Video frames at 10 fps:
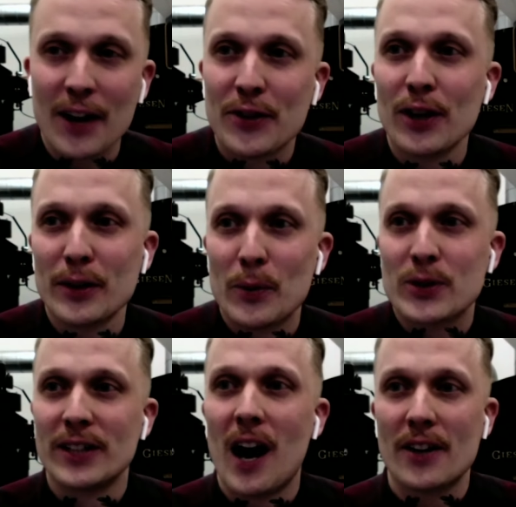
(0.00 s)
I thought it was
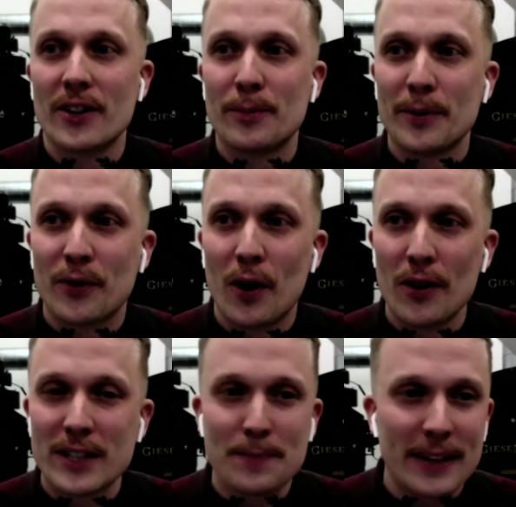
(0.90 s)
an honor before
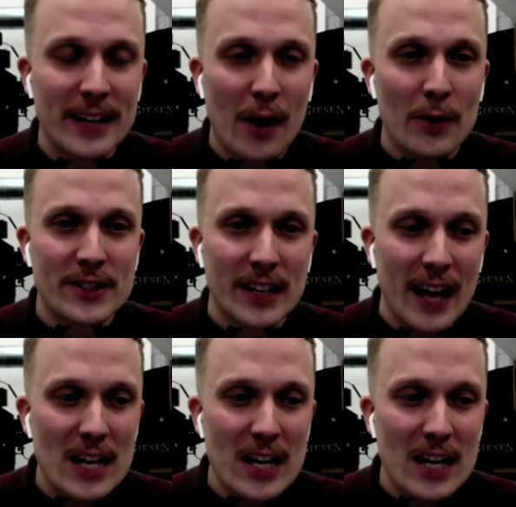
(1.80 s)
this, but now it's the